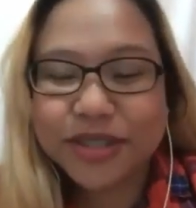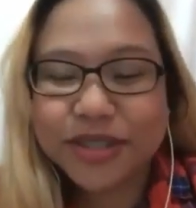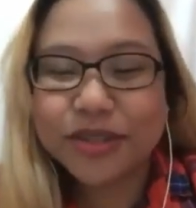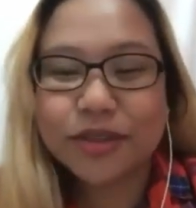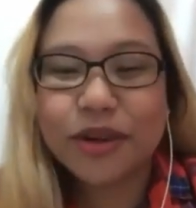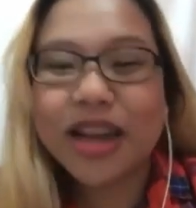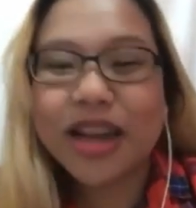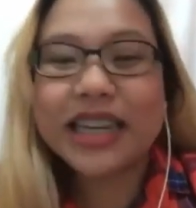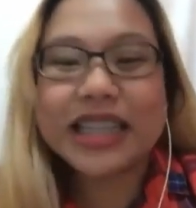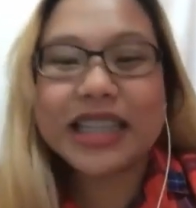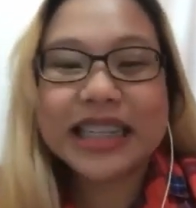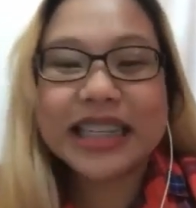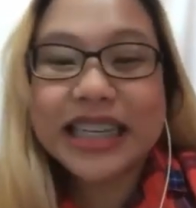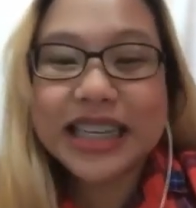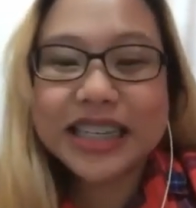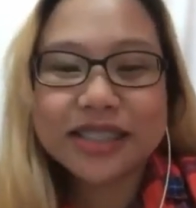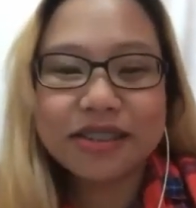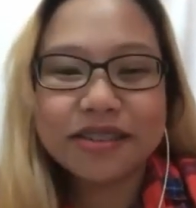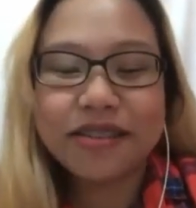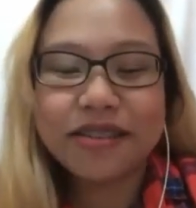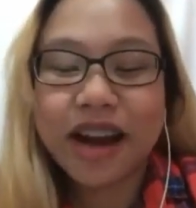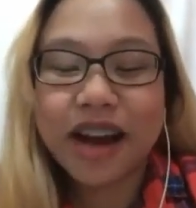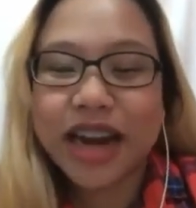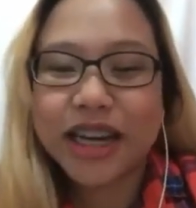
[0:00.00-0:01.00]
to at
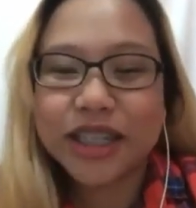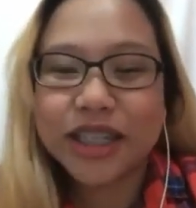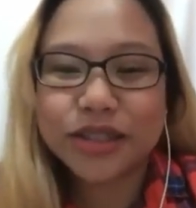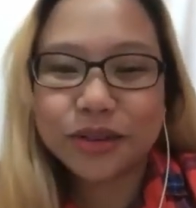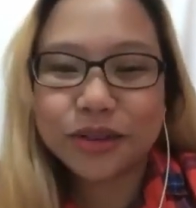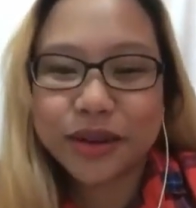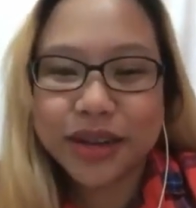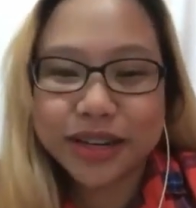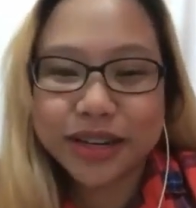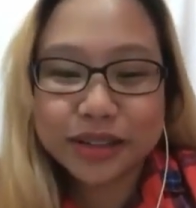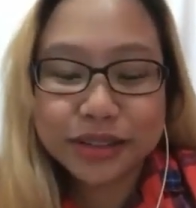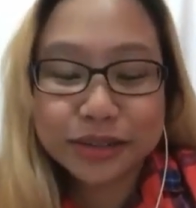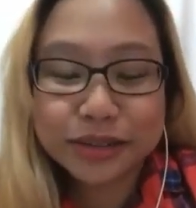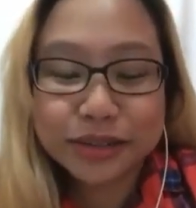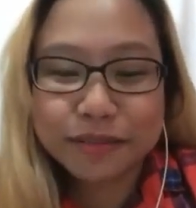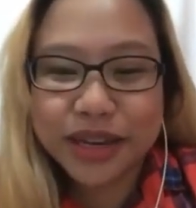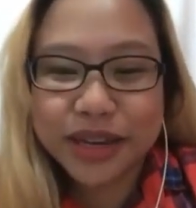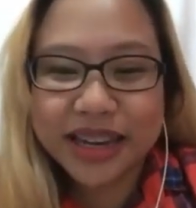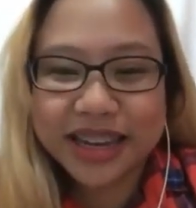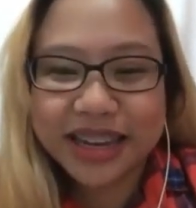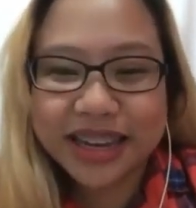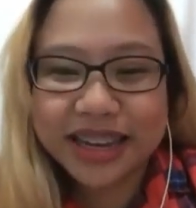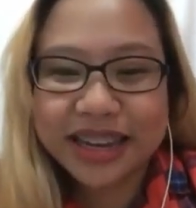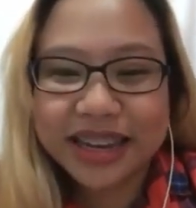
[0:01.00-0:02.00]
least graduate to
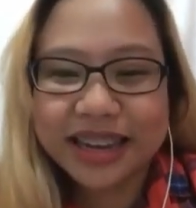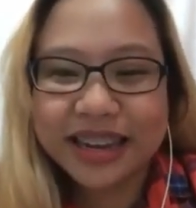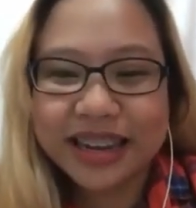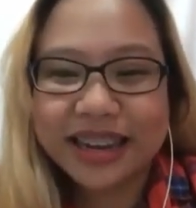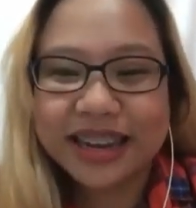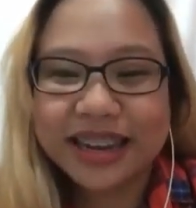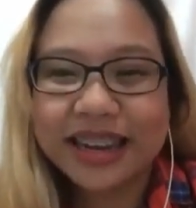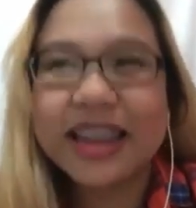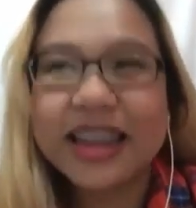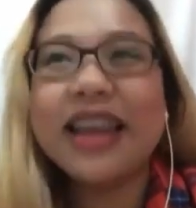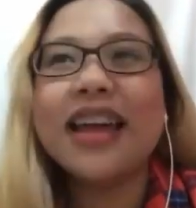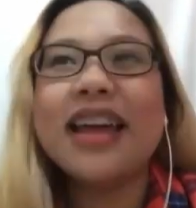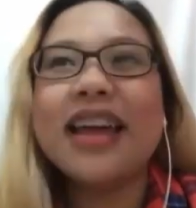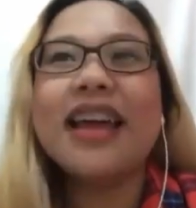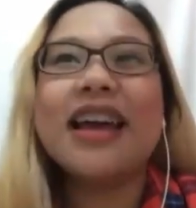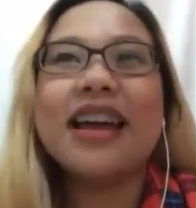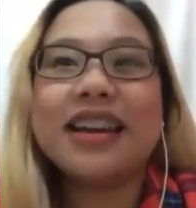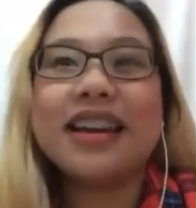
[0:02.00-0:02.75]
be an